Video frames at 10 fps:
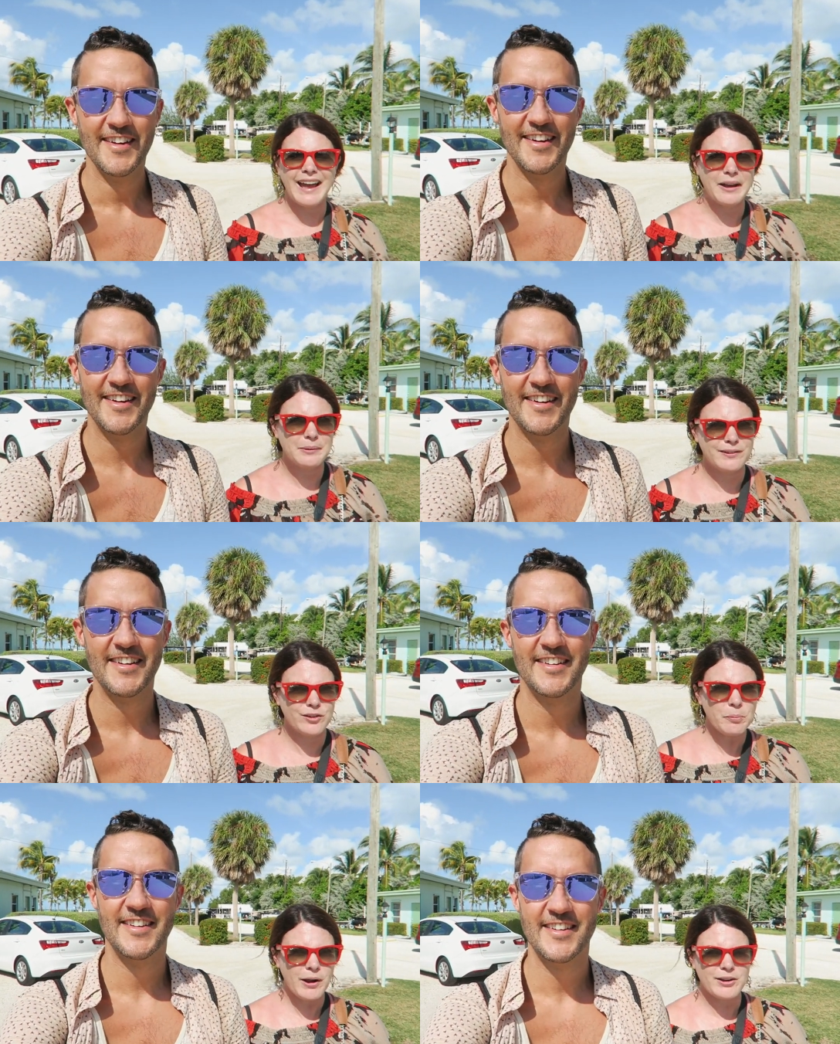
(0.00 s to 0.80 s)
Speaker 1: Yeah, it was
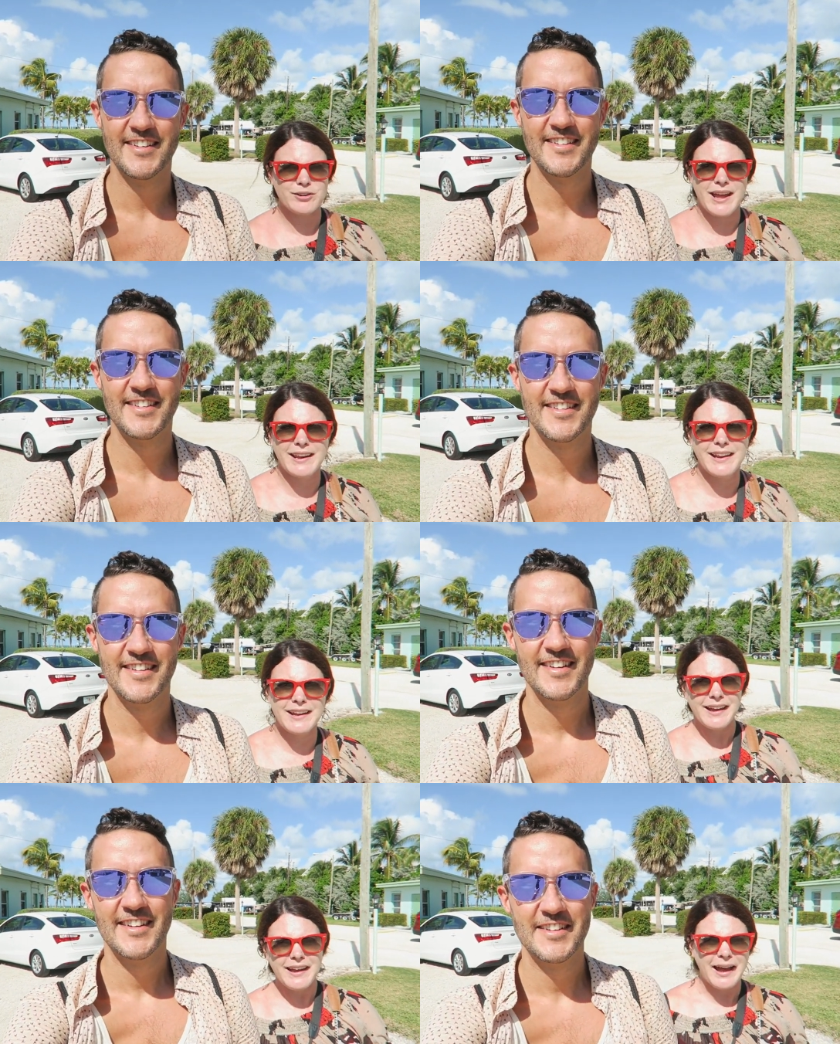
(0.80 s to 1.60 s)
super
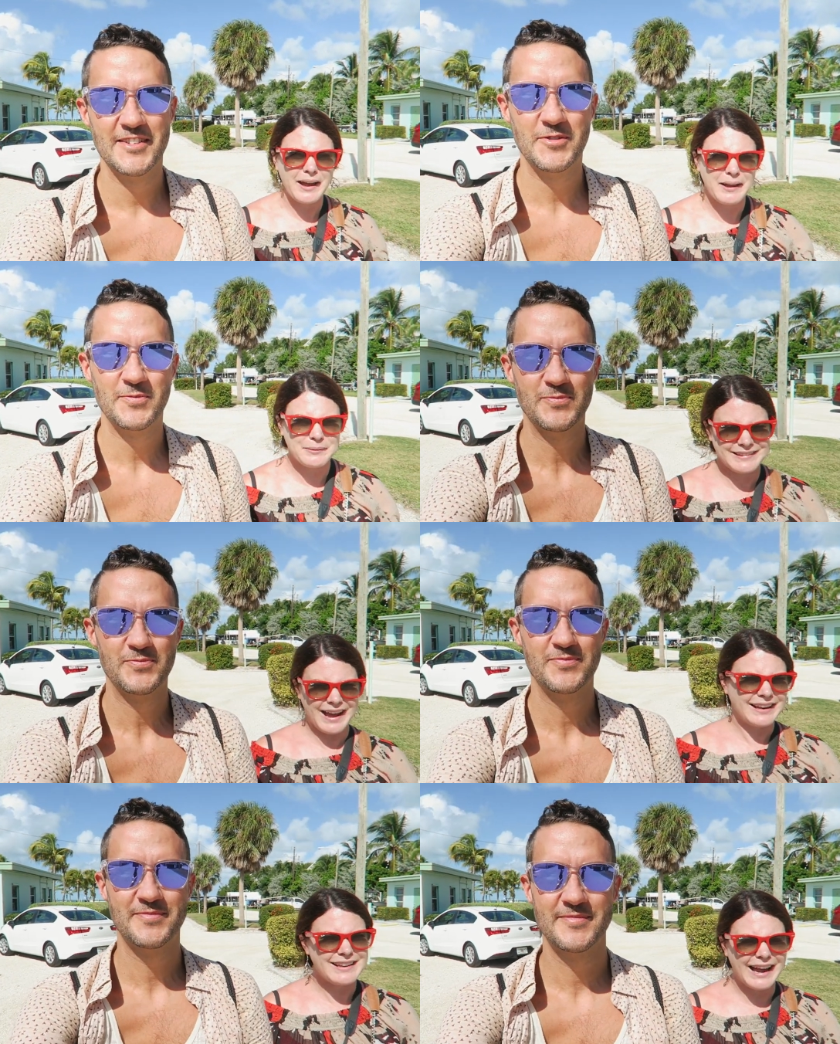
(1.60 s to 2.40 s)
entertaining. Uh, it was
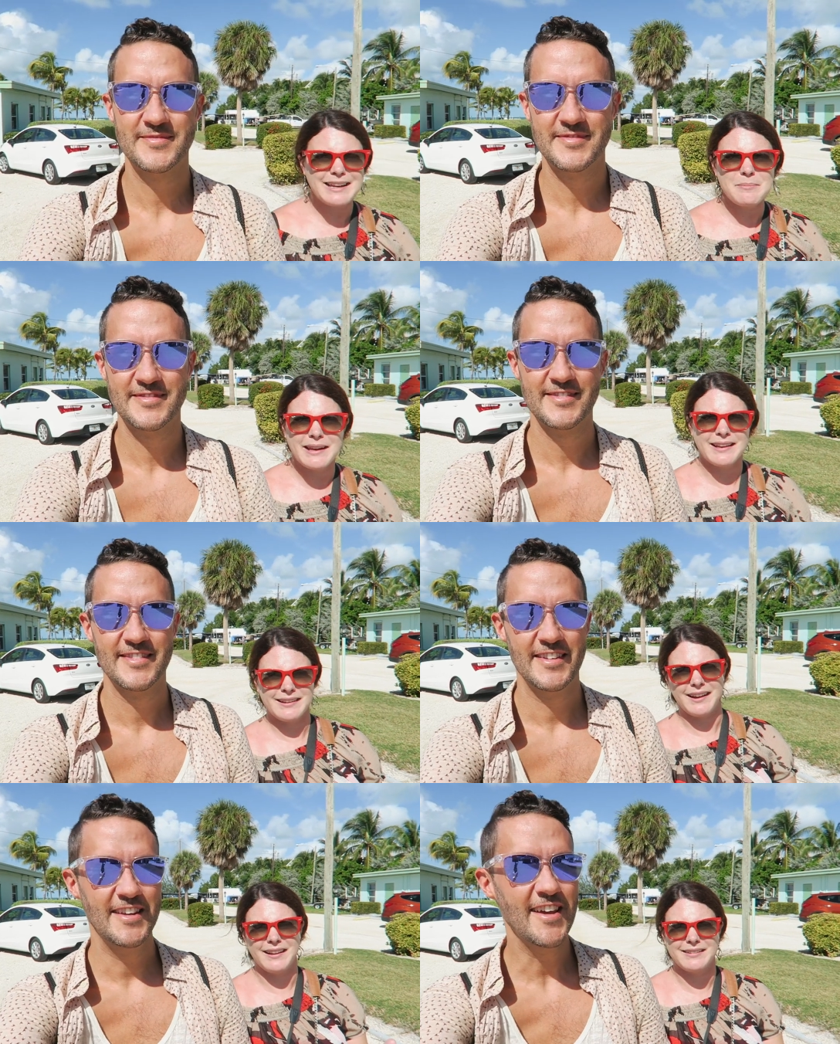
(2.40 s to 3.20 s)
a 90 minute
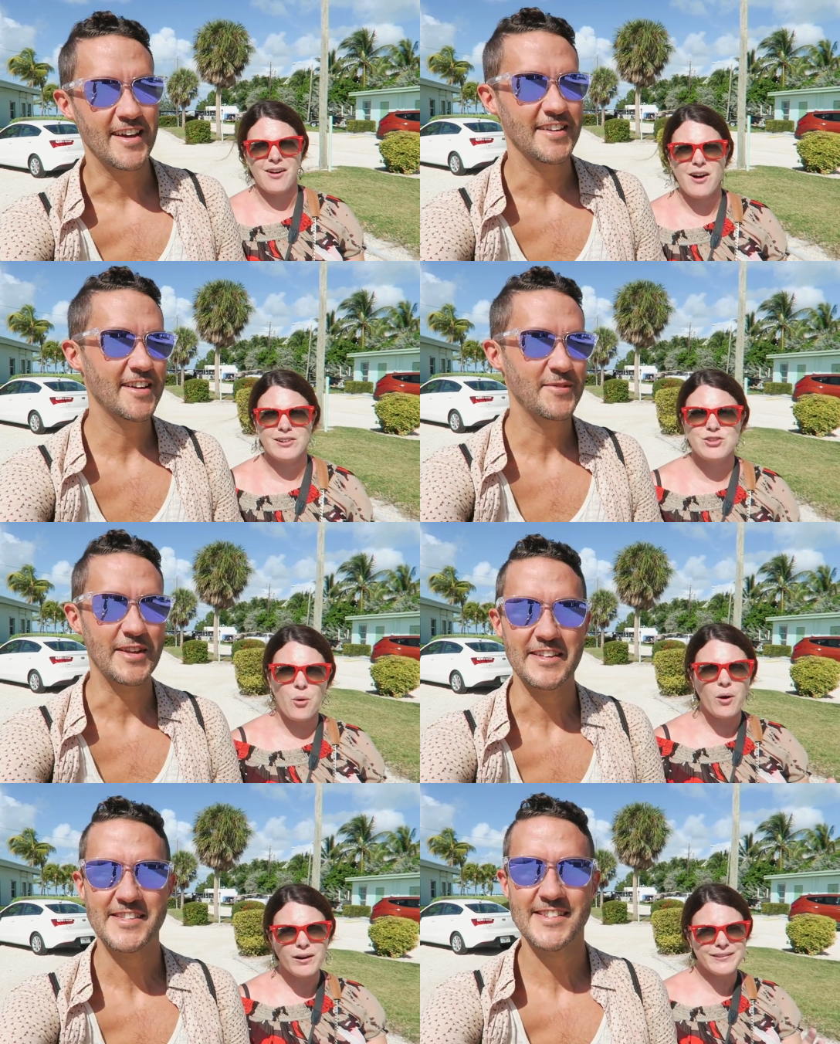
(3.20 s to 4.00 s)
uh, yeah, long 90
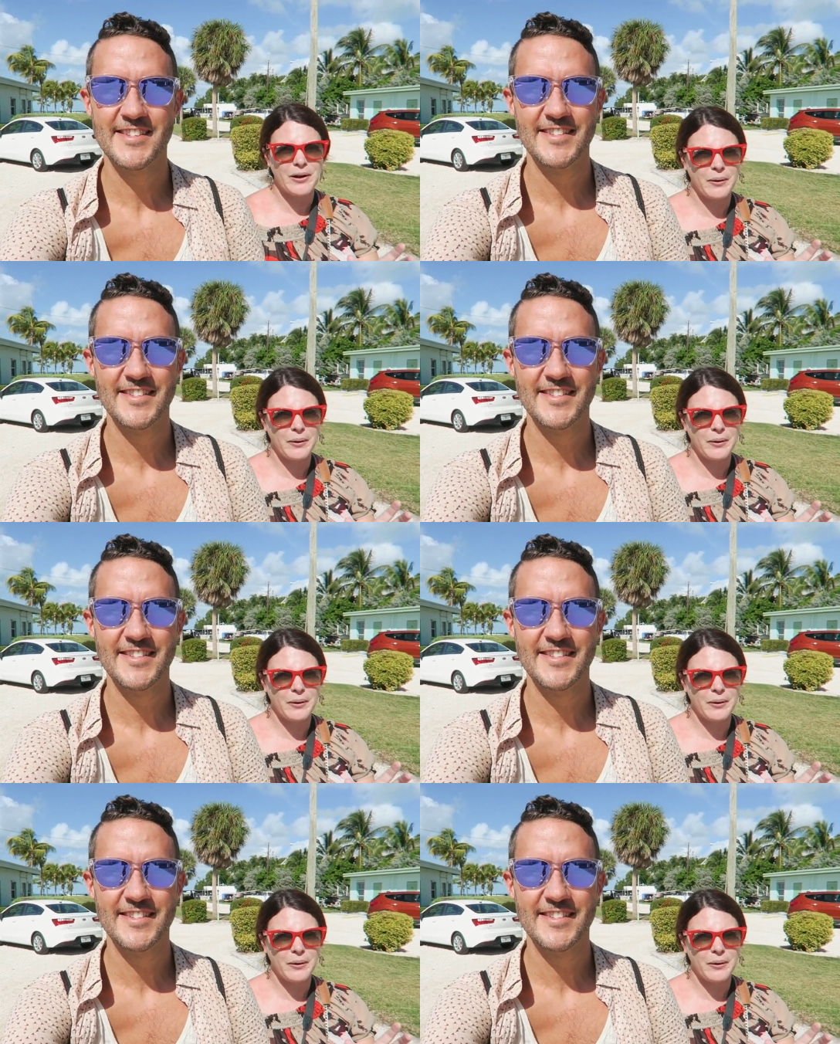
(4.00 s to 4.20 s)
tour, minutes.